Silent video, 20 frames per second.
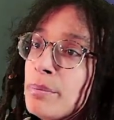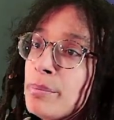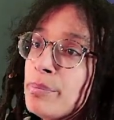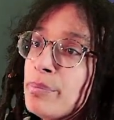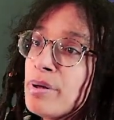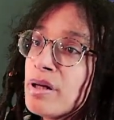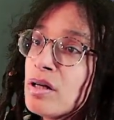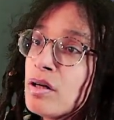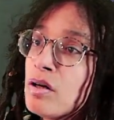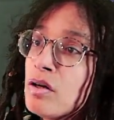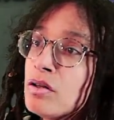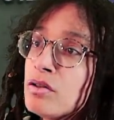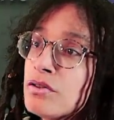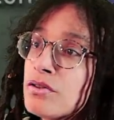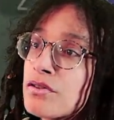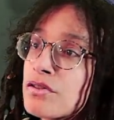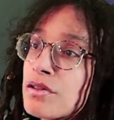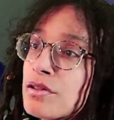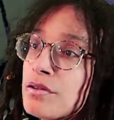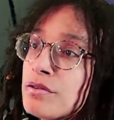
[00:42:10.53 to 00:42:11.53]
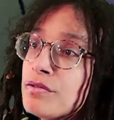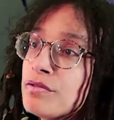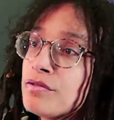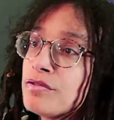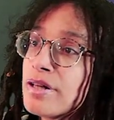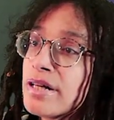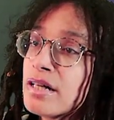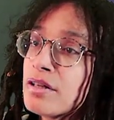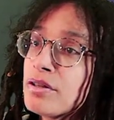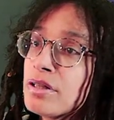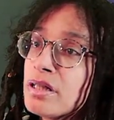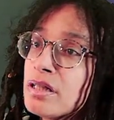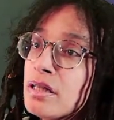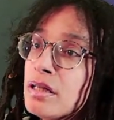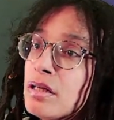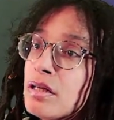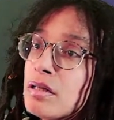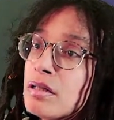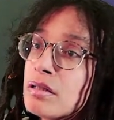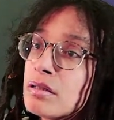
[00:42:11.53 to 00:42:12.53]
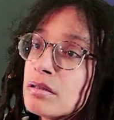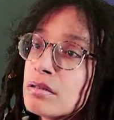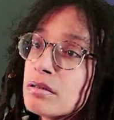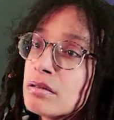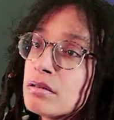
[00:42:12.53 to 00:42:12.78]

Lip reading: but also very long.